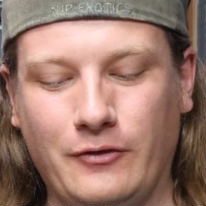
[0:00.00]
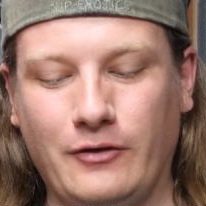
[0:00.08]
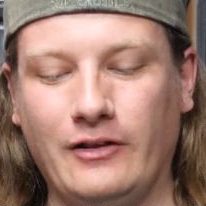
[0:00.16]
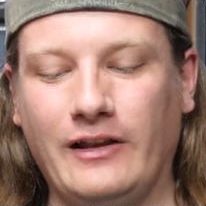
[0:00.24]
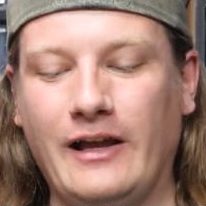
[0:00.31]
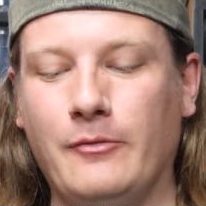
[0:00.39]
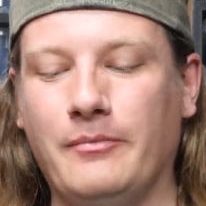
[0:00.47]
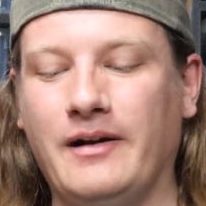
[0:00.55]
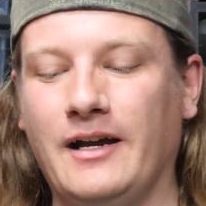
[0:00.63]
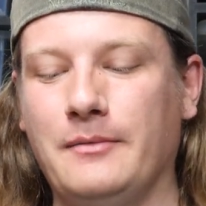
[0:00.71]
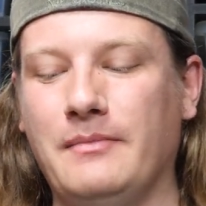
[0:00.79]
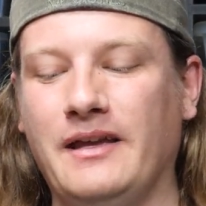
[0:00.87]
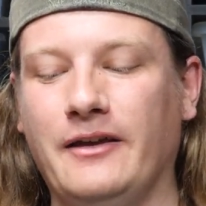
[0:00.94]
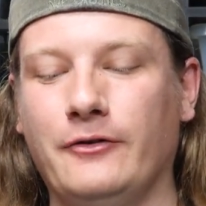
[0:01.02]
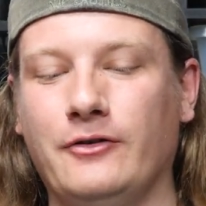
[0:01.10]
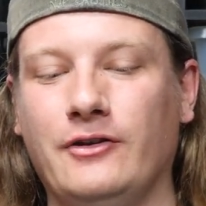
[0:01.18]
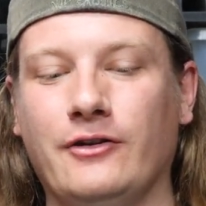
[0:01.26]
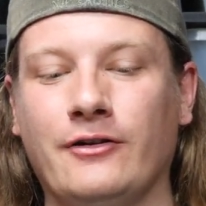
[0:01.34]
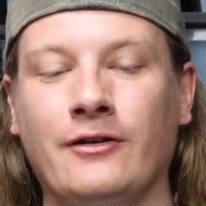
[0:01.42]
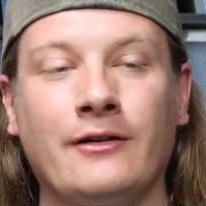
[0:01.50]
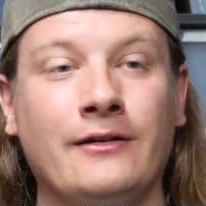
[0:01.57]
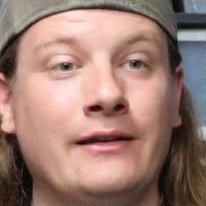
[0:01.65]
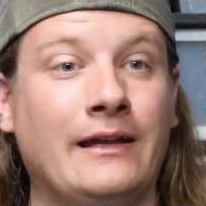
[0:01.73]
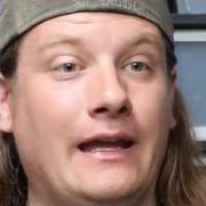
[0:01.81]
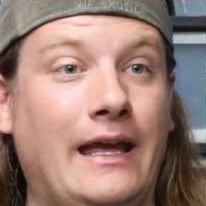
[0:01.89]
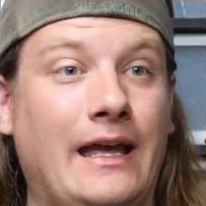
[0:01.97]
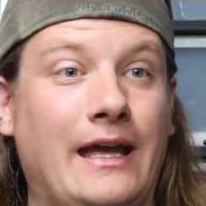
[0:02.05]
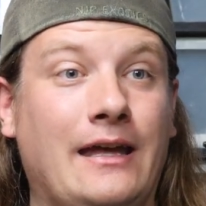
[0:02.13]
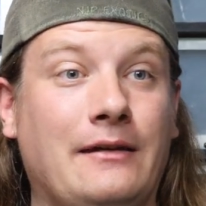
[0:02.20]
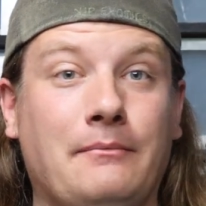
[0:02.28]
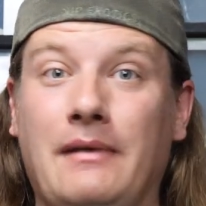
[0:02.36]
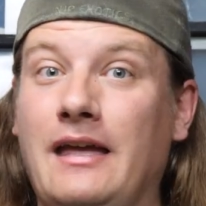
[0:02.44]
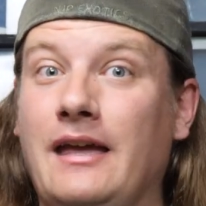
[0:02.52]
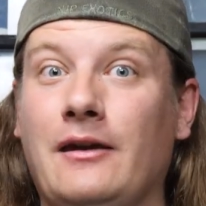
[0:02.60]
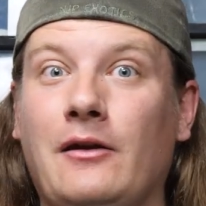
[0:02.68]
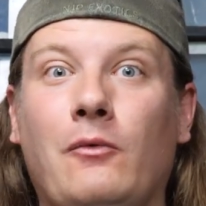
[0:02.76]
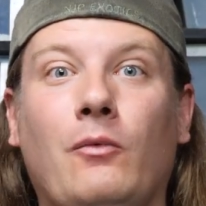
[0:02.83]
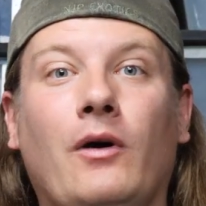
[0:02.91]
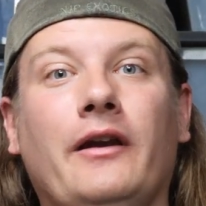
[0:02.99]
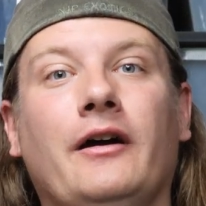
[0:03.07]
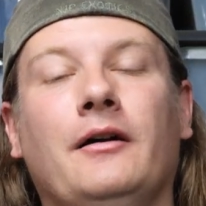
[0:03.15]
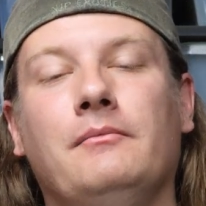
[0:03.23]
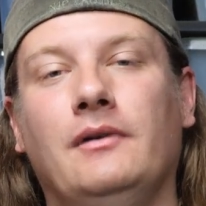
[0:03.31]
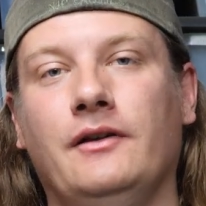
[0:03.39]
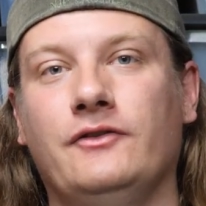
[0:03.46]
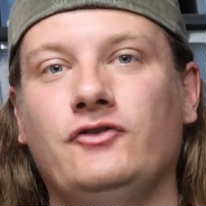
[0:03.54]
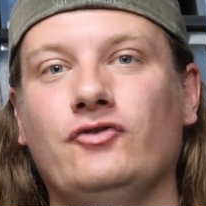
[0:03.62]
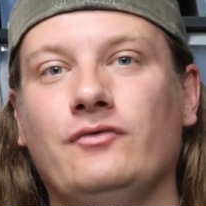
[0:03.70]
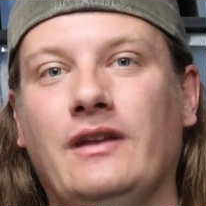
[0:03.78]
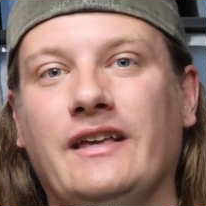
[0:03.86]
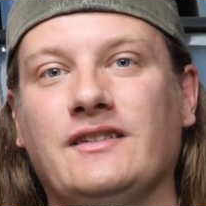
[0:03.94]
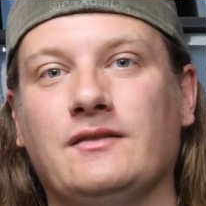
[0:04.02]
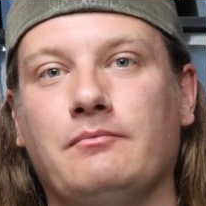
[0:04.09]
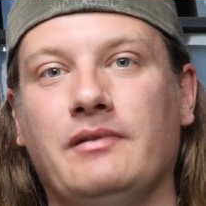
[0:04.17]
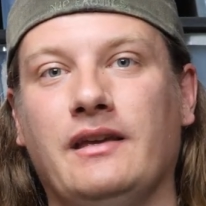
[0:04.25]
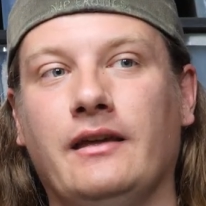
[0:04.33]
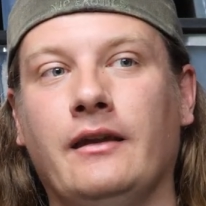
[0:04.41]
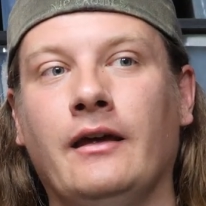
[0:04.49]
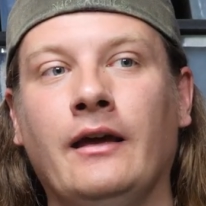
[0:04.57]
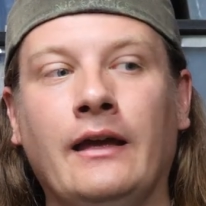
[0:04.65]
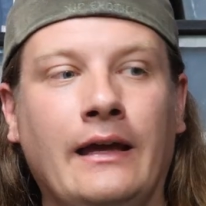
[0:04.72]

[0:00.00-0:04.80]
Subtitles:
clown-pied male here. And man, what a month June has been.